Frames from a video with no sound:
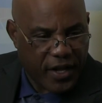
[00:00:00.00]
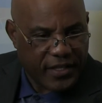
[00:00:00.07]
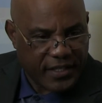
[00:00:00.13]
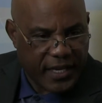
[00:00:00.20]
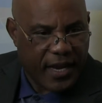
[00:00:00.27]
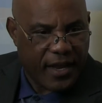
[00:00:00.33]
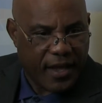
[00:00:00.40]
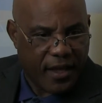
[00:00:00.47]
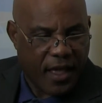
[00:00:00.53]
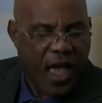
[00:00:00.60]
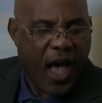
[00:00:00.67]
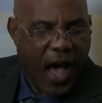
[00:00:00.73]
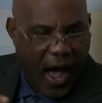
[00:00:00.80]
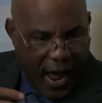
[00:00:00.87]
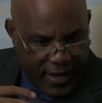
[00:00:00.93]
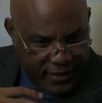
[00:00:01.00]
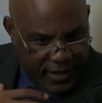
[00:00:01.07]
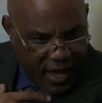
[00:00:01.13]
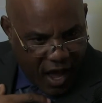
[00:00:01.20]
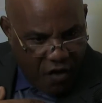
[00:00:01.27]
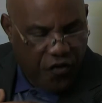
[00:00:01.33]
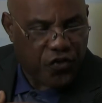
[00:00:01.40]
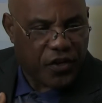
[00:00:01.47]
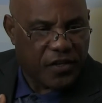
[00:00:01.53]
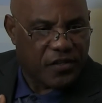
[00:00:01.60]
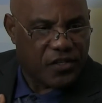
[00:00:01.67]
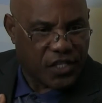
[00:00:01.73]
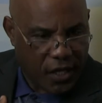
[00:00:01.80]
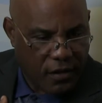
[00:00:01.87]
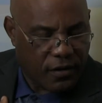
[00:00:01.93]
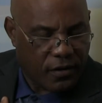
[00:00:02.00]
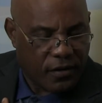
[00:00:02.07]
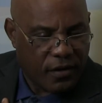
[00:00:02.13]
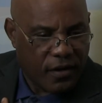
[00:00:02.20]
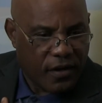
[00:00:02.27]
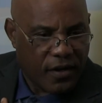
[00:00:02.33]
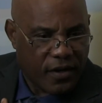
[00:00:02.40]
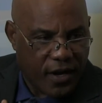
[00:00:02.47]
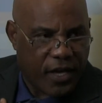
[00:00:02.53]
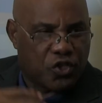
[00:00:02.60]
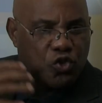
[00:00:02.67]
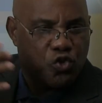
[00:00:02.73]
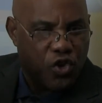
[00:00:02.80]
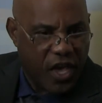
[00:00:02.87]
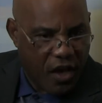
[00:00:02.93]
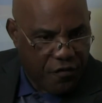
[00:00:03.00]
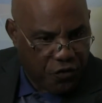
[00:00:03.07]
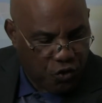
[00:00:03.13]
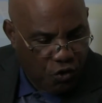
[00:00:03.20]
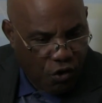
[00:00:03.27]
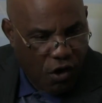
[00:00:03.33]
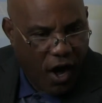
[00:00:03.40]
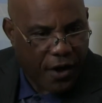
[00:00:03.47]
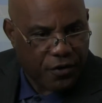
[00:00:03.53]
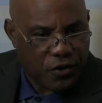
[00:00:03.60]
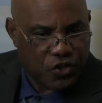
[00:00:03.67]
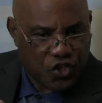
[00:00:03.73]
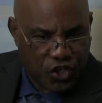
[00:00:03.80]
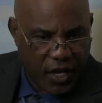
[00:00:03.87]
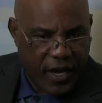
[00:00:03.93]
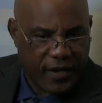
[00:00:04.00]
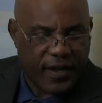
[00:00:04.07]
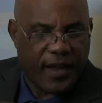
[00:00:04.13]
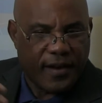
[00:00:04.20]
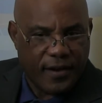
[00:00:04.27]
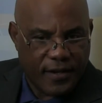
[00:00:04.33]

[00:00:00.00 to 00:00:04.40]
I'm telling as the African son. That's you have to understand and